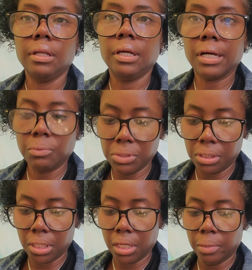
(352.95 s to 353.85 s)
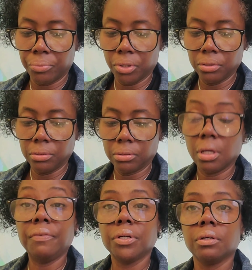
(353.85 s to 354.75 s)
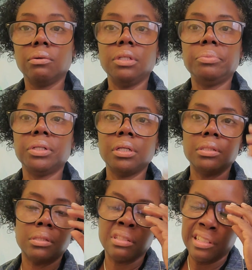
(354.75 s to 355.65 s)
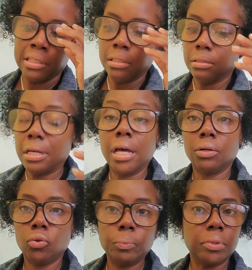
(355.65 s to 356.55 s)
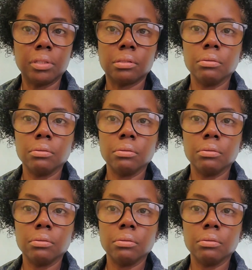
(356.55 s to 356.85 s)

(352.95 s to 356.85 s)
Like I was saying, I bought CoverGirl only because I had a coupon.